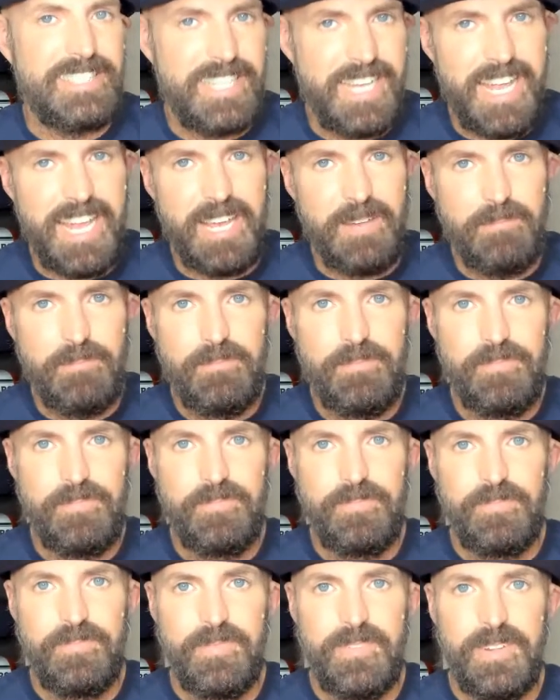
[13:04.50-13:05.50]
team
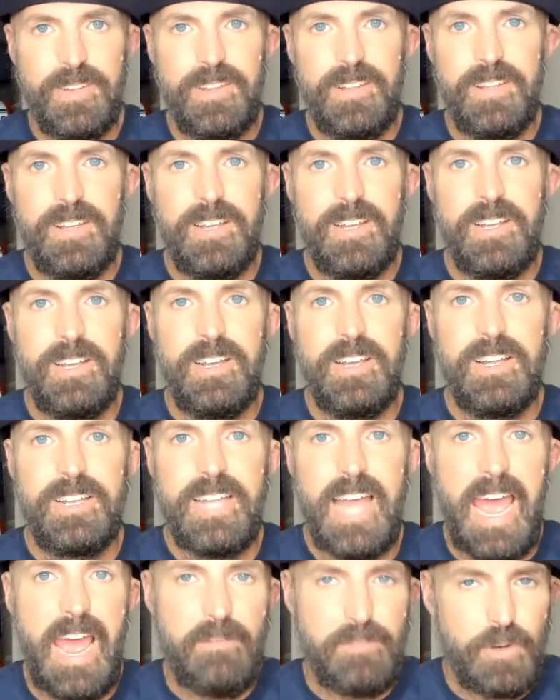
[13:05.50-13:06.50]

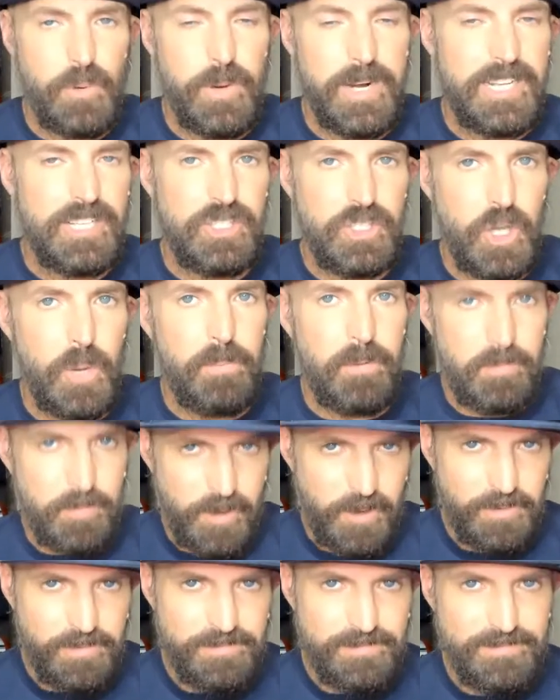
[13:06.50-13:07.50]
to ever win a Super
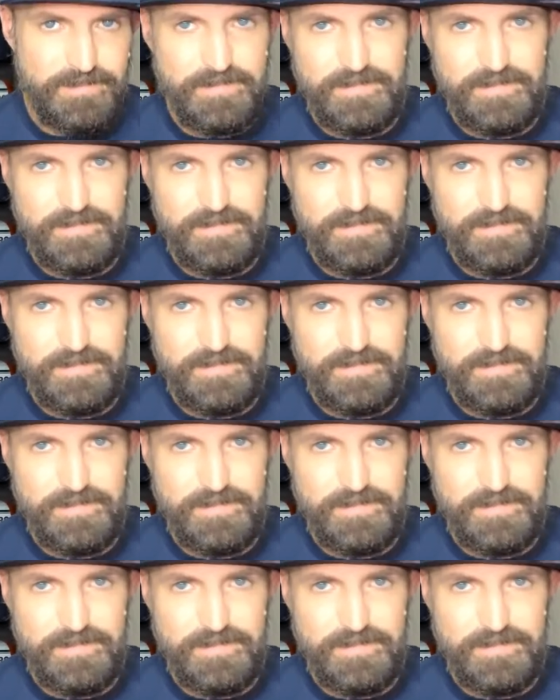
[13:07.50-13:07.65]
Bowl.